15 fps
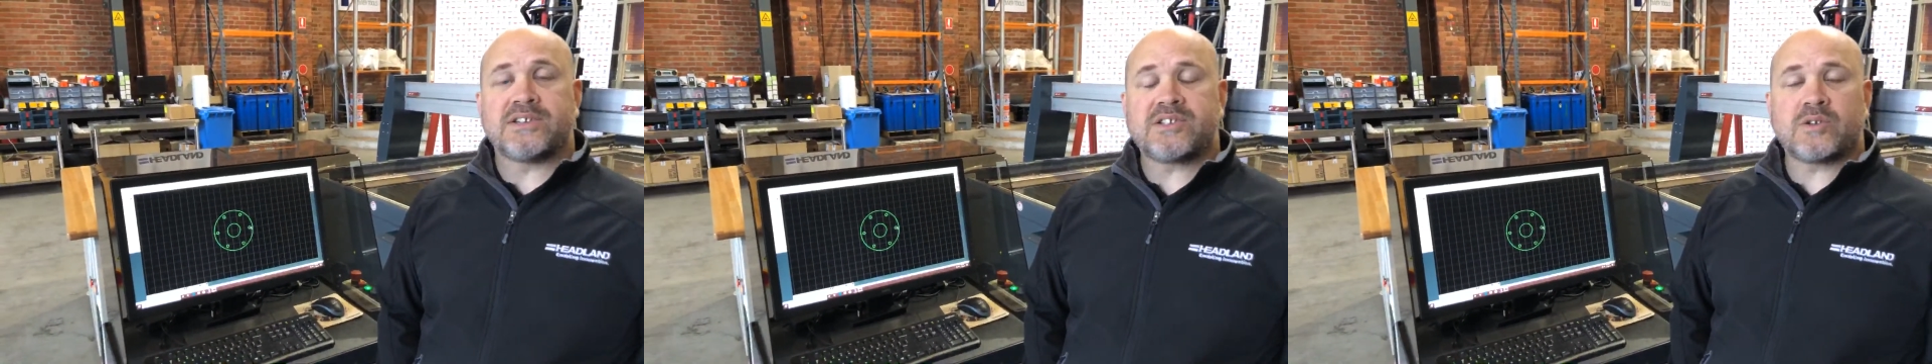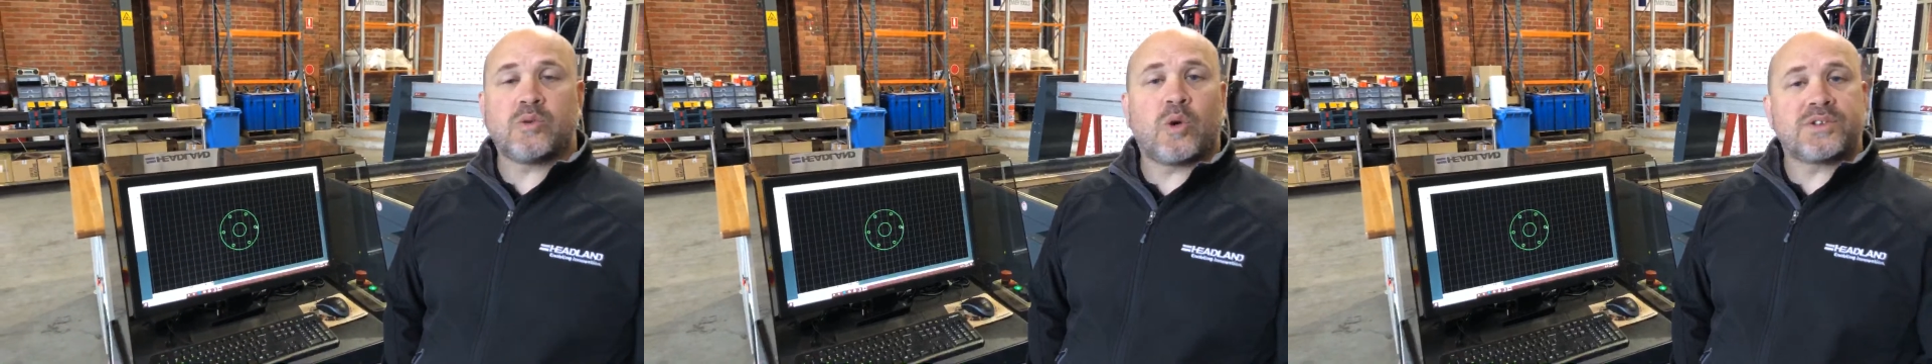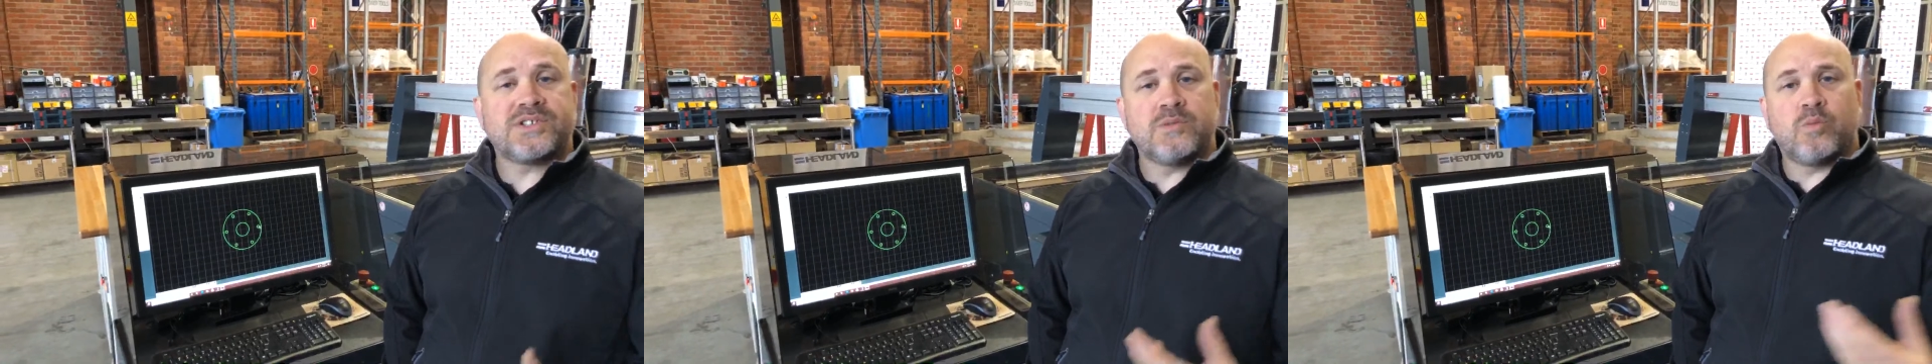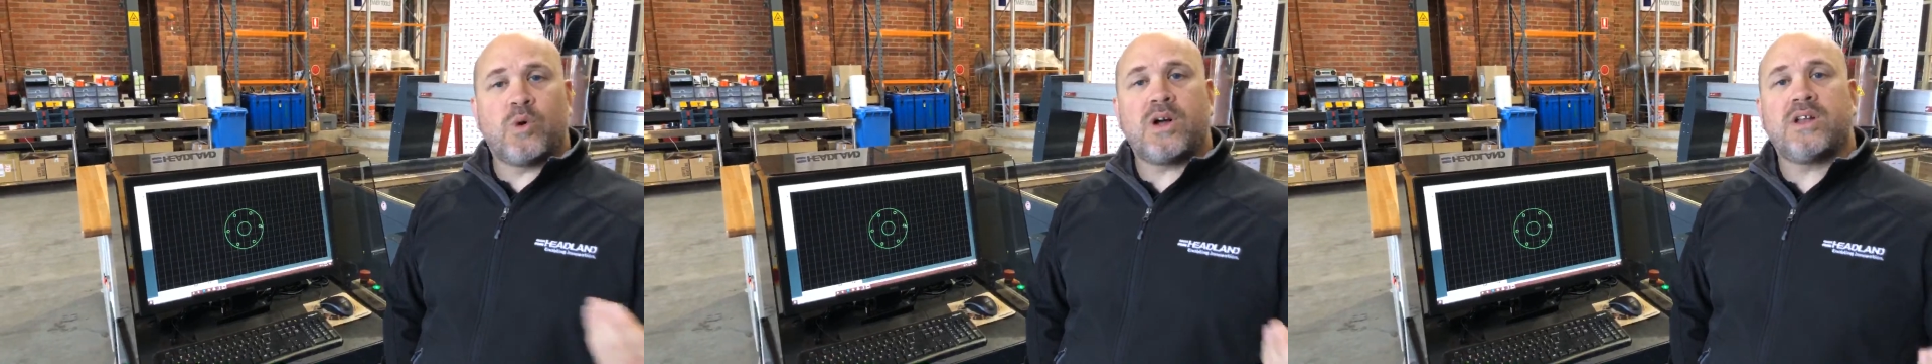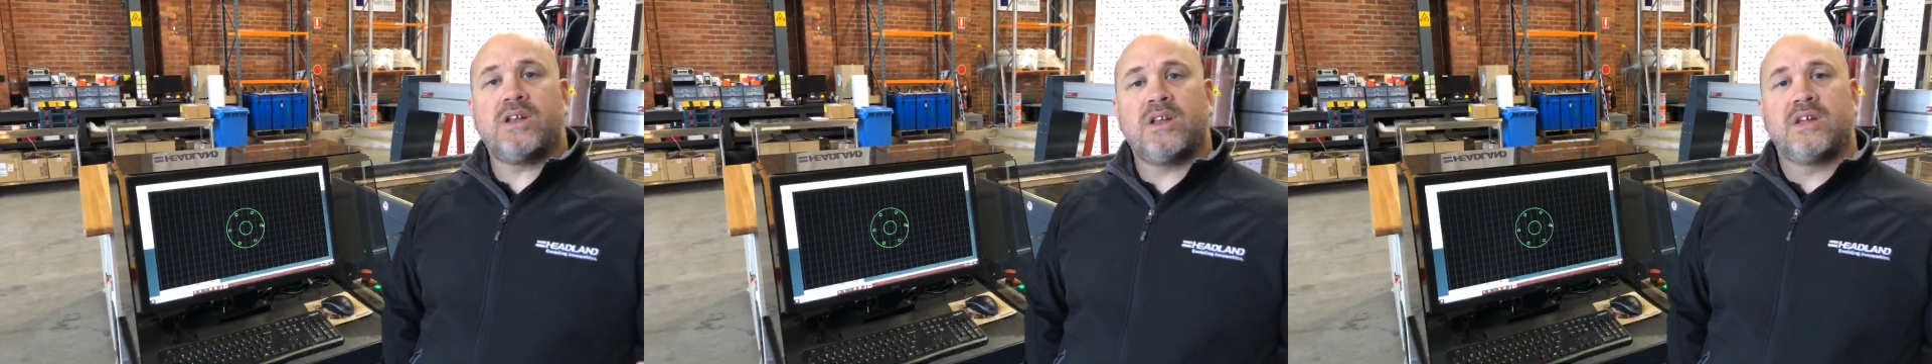So quality
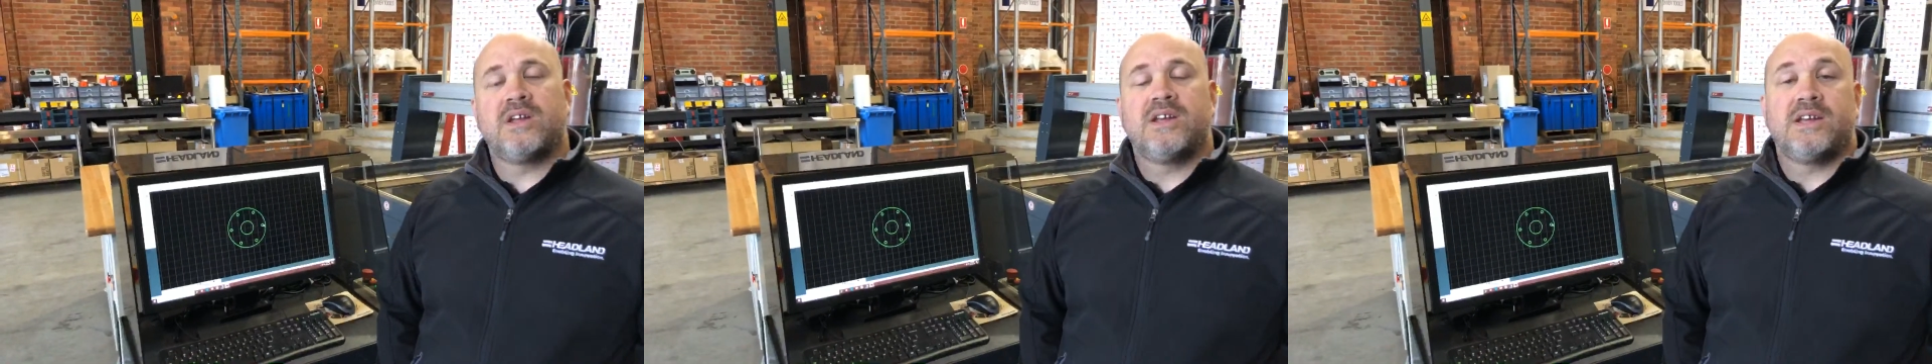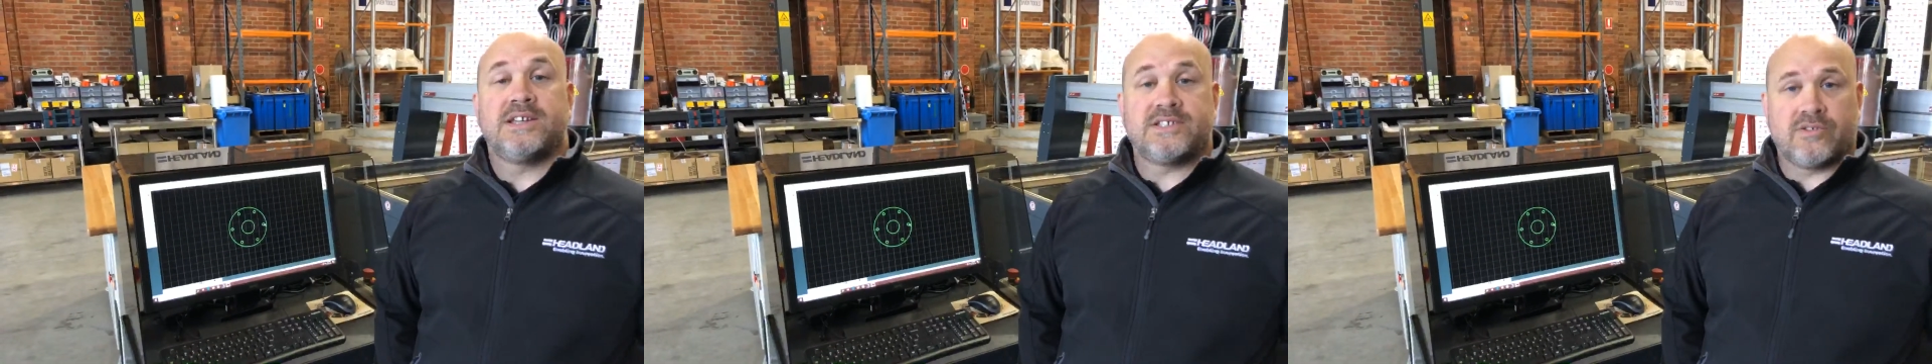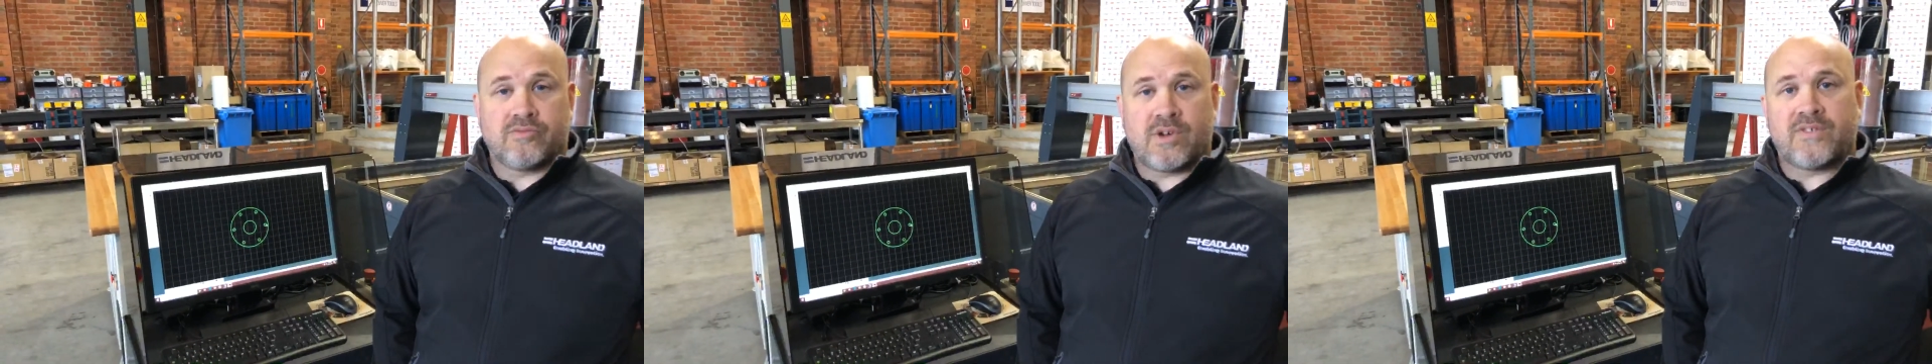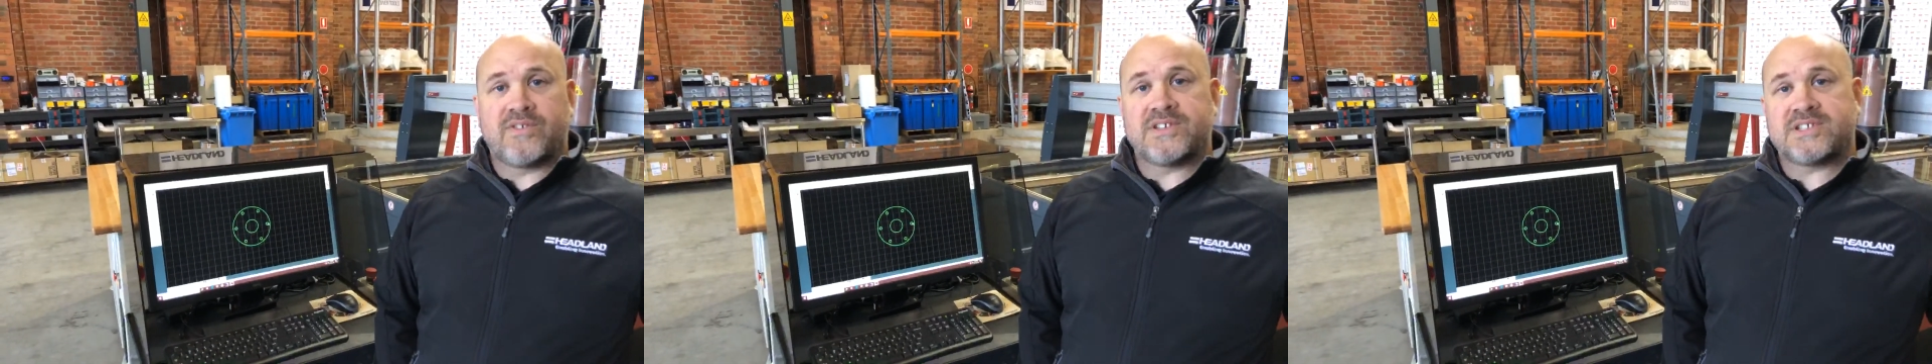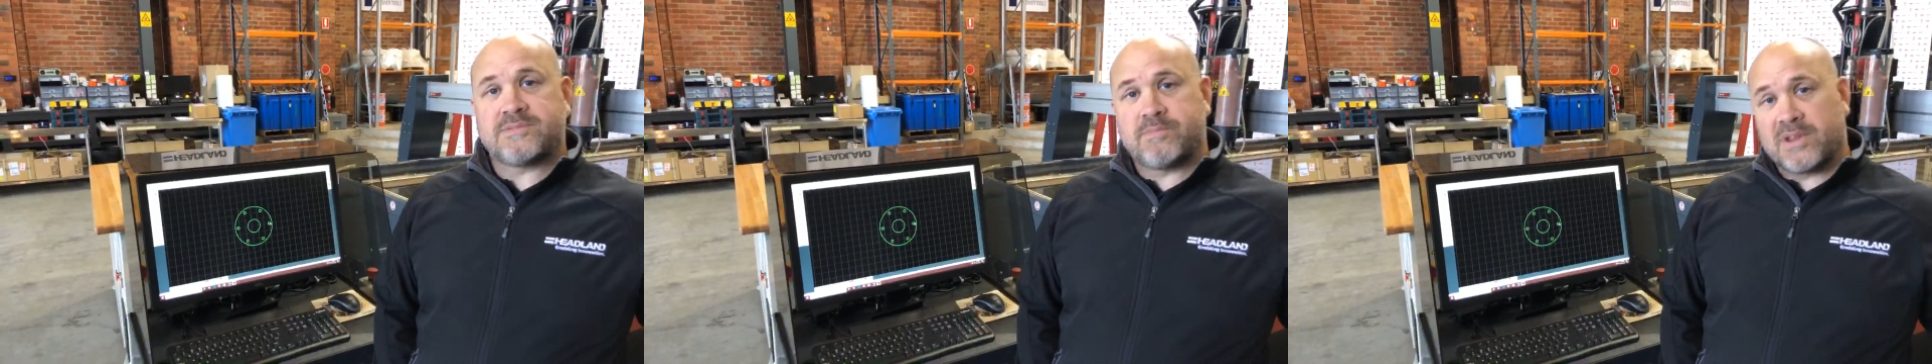1 is the
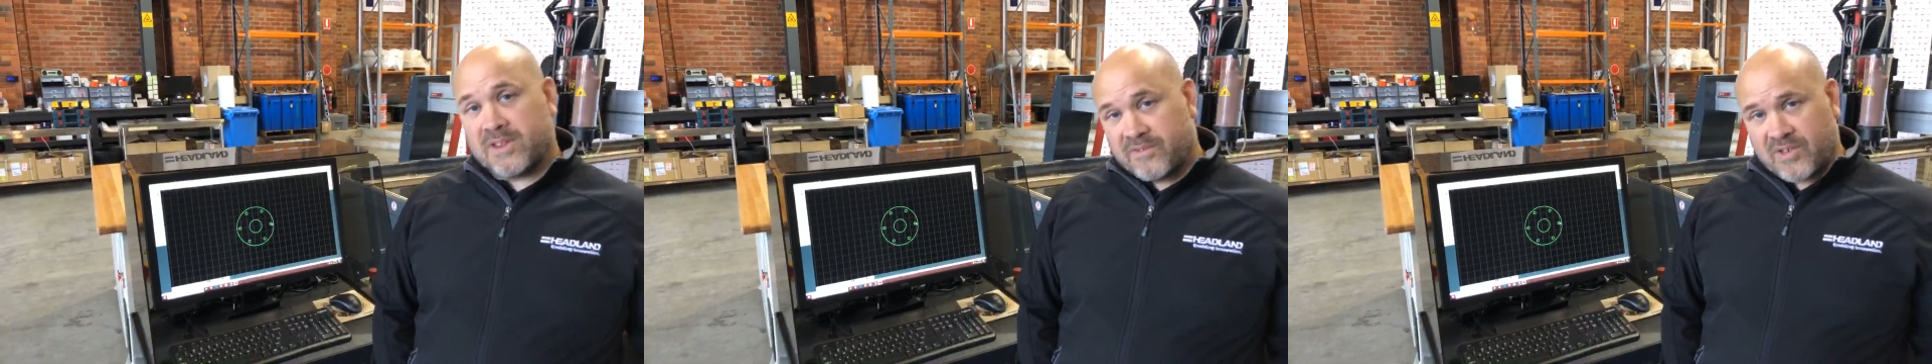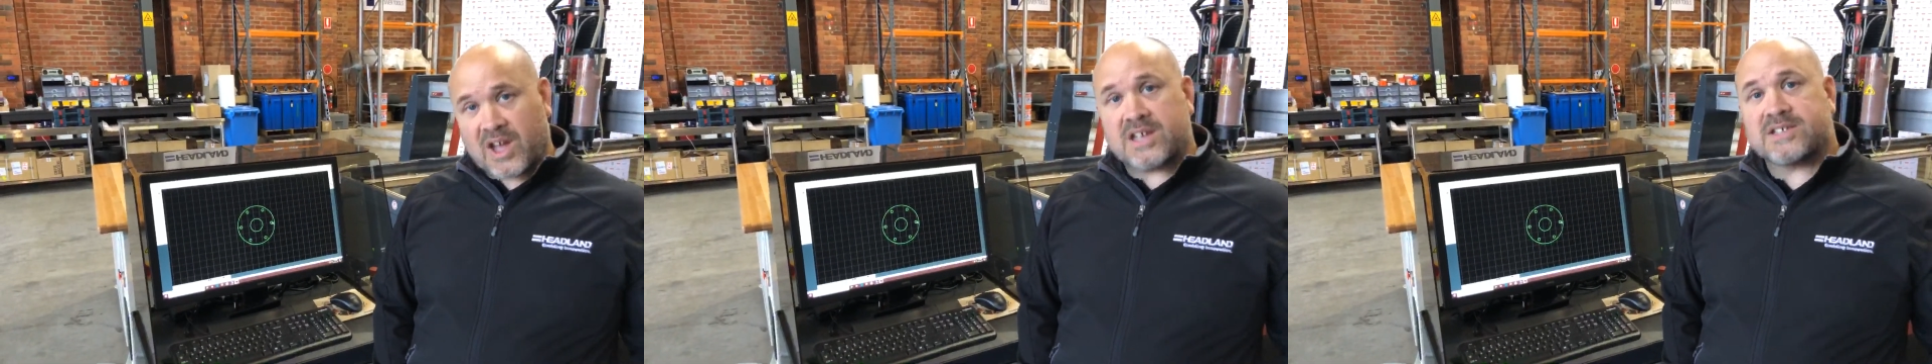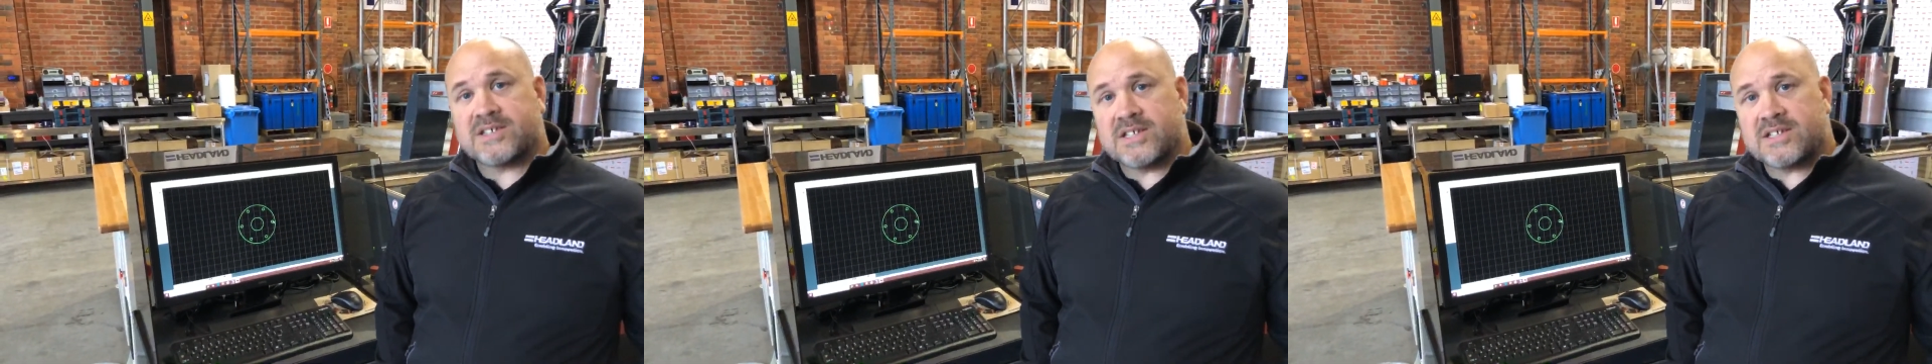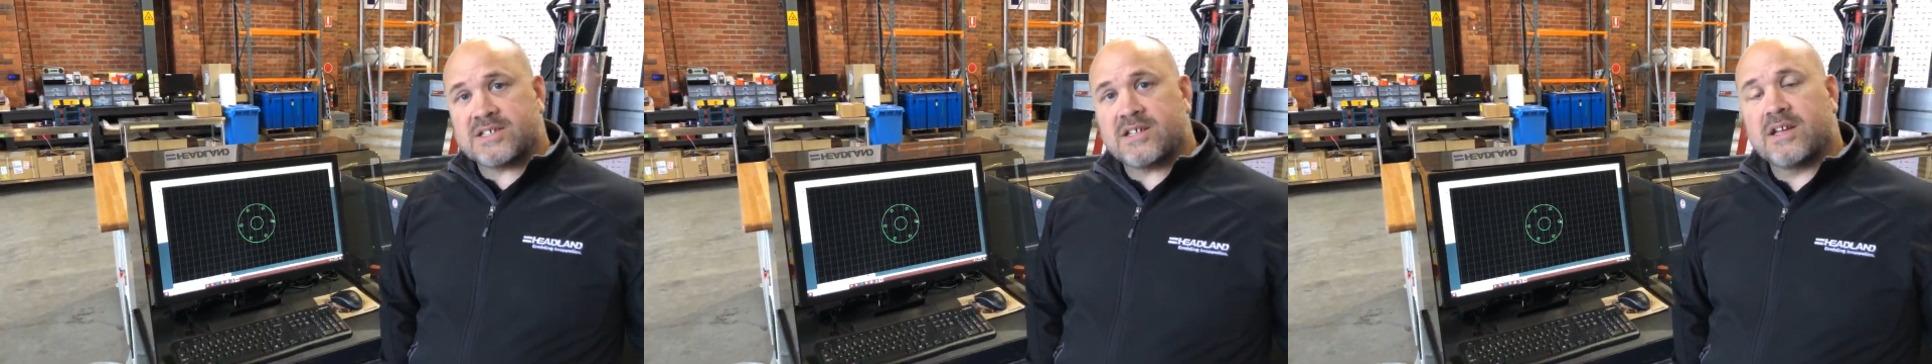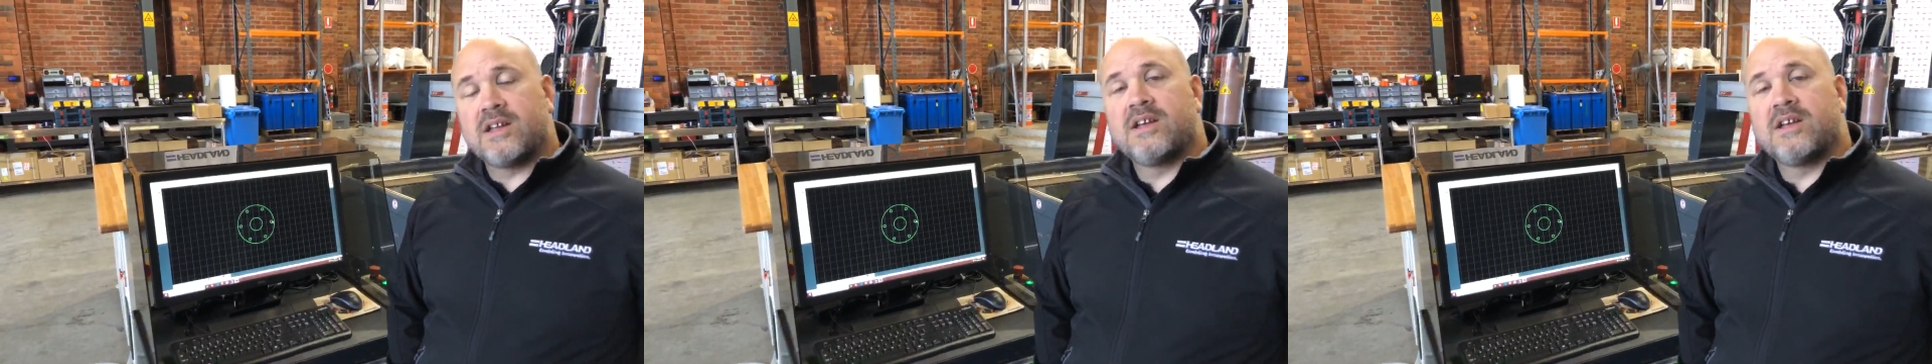roughest but the fastest,